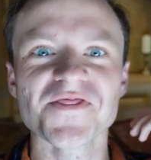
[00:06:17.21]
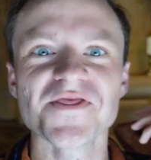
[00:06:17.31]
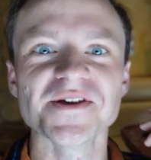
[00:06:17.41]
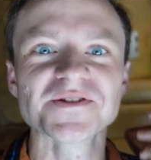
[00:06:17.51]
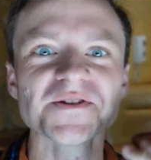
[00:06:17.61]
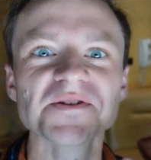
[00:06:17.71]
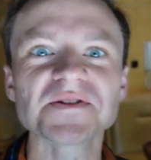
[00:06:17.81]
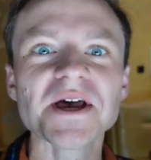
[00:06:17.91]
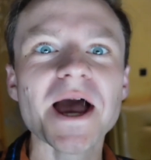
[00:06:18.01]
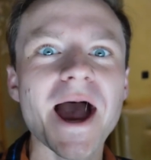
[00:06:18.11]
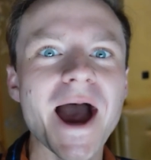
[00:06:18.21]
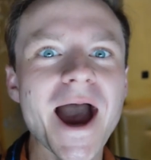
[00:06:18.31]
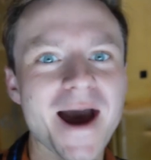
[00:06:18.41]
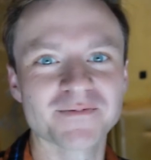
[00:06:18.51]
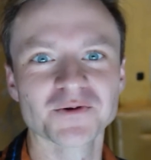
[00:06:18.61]
This is
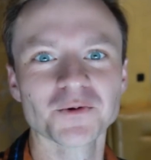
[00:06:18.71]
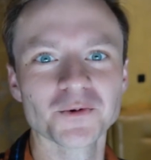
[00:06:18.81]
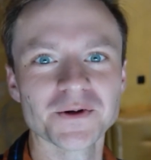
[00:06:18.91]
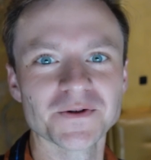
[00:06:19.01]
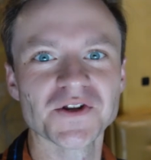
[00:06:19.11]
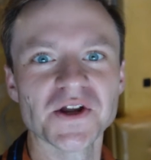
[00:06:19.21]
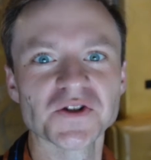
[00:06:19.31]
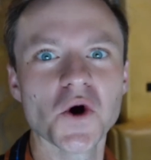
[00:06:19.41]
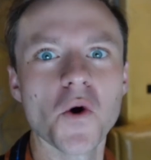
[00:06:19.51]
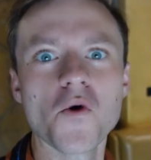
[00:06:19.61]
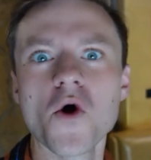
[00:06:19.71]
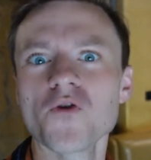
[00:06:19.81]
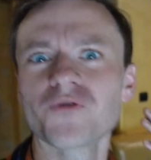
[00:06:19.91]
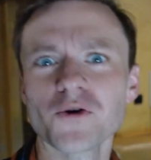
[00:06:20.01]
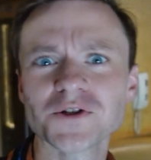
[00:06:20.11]
absolutely insane. So
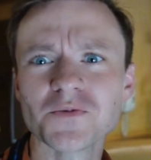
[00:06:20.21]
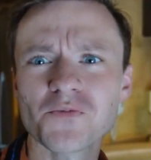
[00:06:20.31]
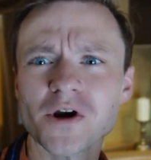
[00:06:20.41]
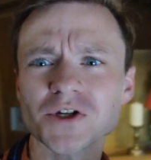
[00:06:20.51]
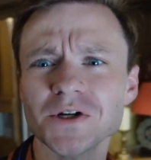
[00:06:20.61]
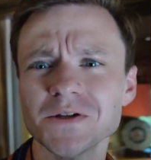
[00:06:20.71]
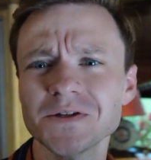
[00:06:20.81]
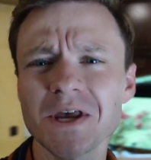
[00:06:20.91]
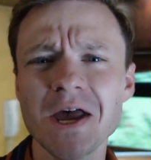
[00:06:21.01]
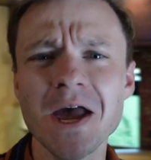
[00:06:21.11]
first impressions,